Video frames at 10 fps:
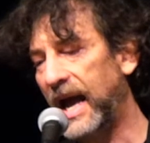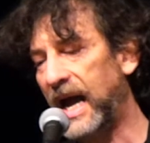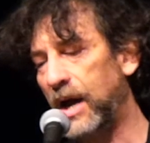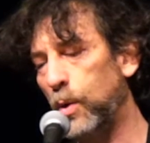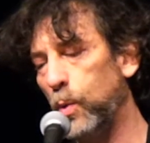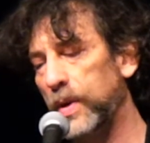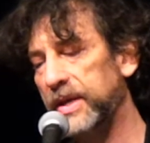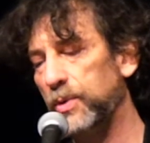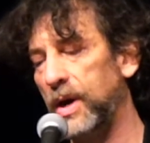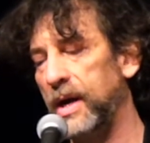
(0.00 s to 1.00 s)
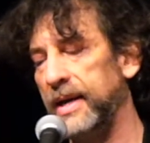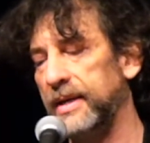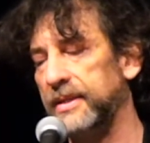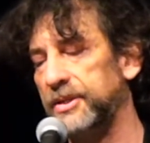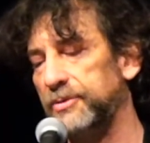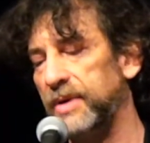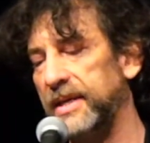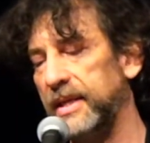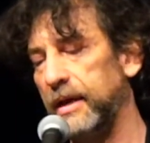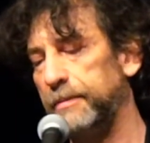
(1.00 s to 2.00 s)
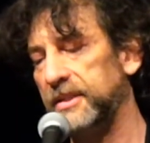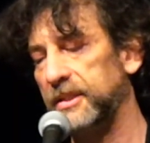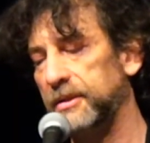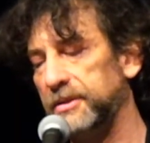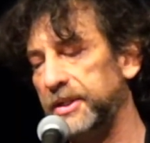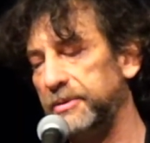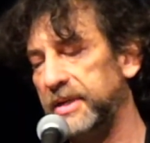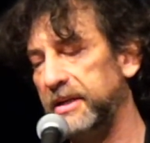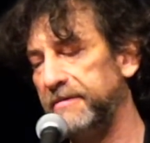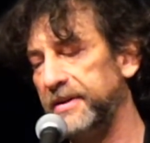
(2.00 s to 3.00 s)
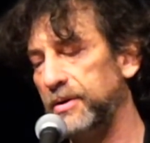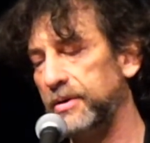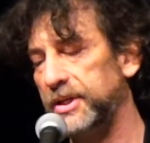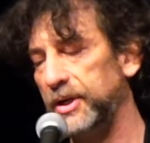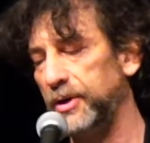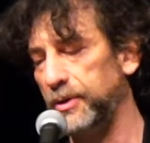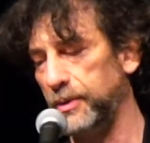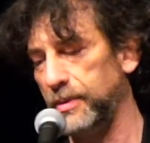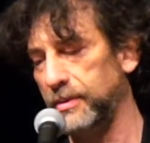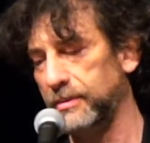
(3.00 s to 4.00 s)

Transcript: How were you hired to write the episodes you did for Doctor Who?